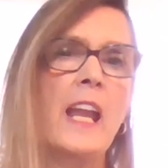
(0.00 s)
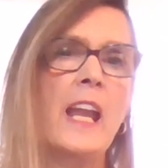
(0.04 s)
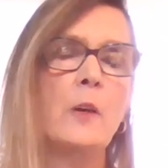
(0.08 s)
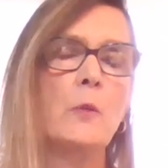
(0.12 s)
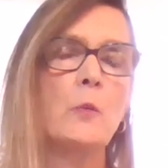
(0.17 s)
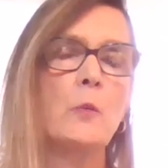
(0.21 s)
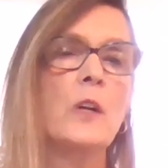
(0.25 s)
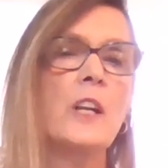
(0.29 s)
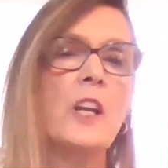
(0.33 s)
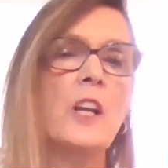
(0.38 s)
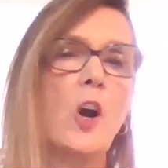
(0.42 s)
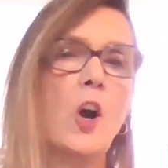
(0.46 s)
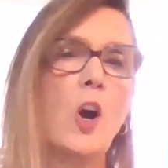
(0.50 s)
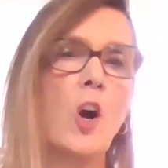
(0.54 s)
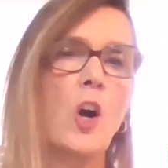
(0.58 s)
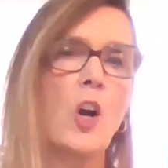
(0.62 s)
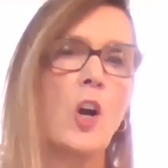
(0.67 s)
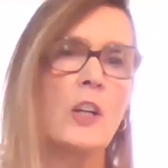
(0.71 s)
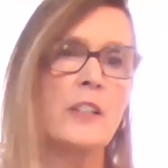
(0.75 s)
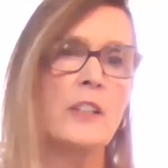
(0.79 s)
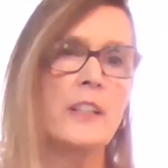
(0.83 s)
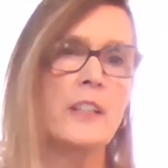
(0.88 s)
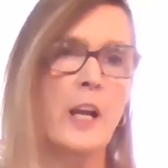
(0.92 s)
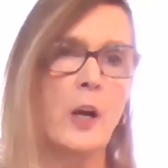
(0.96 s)
and we
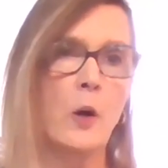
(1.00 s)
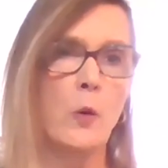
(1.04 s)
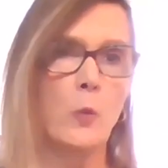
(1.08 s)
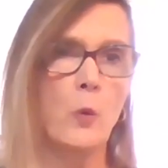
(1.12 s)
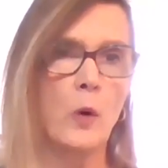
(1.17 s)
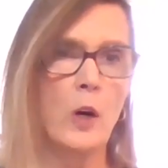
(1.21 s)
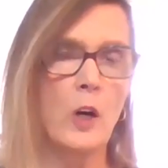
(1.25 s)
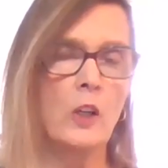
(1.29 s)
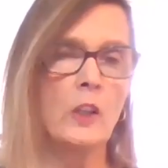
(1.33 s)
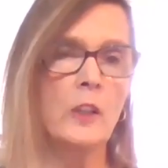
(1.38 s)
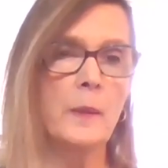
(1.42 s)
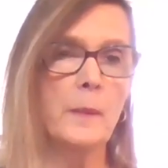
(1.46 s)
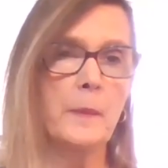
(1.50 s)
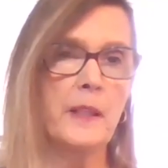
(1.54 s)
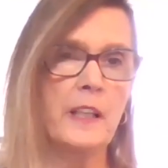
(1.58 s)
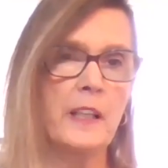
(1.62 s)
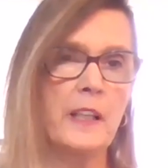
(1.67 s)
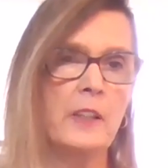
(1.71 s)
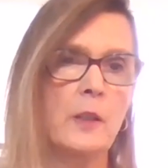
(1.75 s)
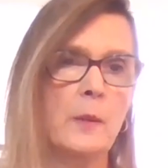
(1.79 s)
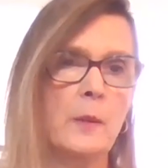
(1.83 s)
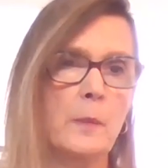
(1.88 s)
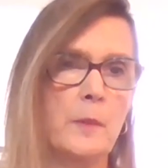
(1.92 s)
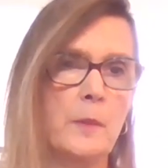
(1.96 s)
are now welcoming
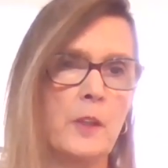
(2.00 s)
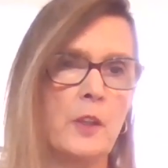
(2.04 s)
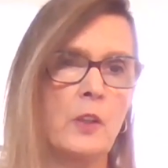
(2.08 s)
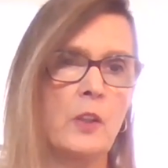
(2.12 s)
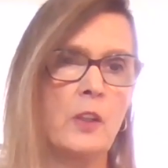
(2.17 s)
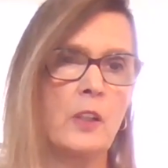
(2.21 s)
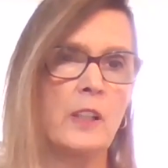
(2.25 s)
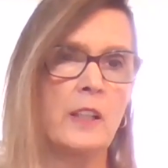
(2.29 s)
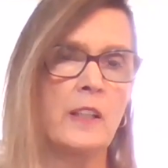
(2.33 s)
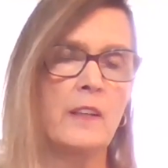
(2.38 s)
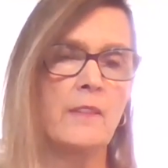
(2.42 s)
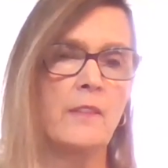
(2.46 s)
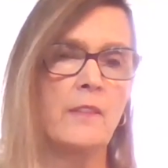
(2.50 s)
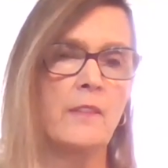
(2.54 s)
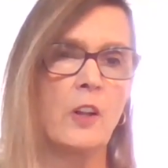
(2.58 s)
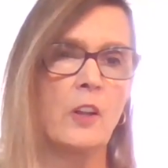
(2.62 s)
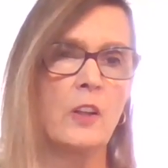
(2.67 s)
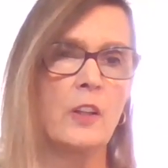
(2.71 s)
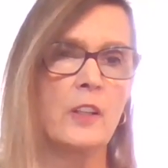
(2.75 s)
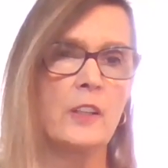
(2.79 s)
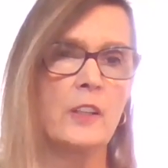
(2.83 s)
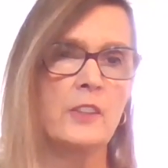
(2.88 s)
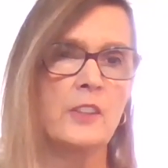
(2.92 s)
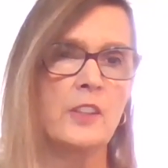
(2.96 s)
community
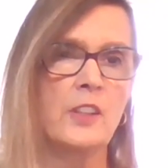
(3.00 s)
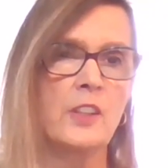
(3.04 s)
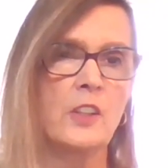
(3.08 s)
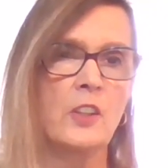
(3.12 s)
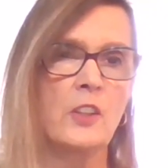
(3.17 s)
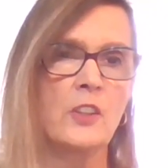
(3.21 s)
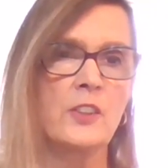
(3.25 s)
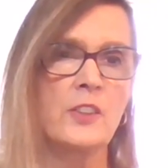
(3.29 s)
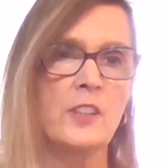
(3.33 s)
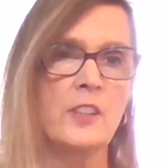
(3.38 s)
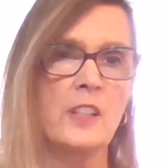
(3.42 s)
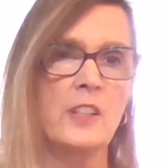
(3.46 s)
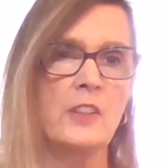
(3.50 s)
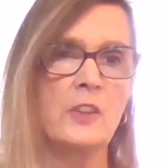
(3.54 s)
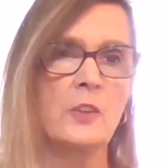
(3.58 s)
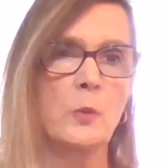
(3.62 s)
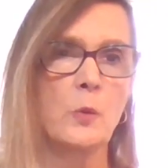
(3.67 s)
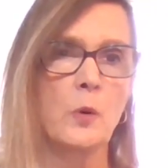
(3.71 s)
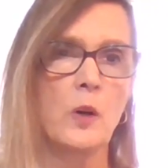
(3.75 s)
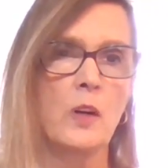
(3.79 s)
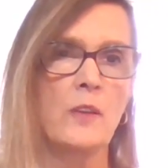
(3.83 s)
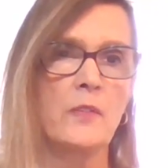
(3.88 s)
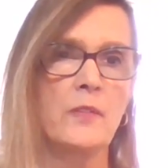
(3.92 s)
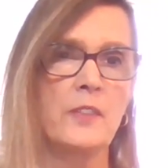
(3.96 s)
volunteers
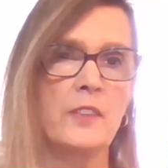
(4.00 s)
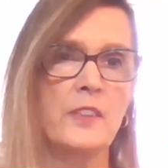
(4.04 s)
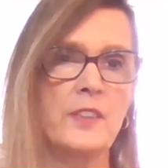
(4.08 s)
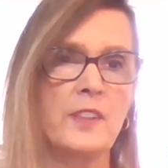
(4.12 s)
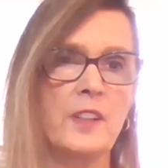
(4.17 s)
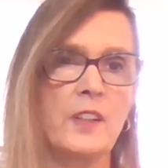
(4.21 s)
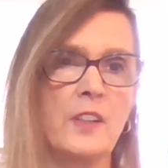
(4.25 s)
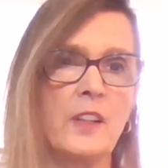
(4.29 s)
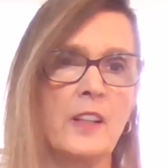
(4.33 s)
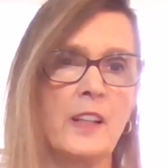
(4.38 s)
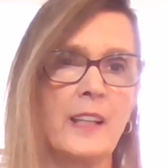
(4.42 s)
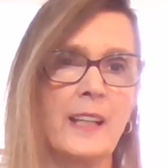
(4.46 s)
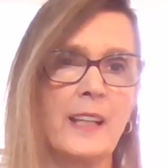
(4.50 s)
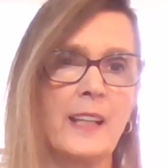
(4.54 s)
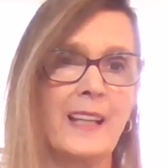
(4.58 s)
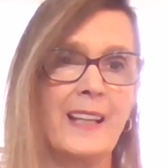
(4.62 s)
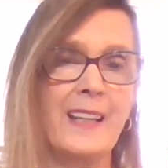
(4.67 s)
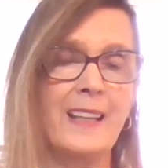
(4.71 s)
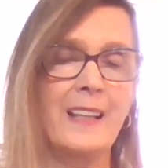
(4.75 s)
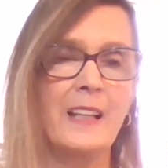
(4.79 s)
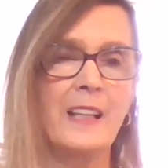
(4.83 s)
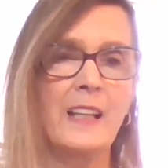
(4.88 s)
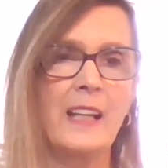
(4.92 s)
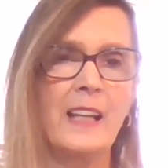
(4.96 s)
into our facility.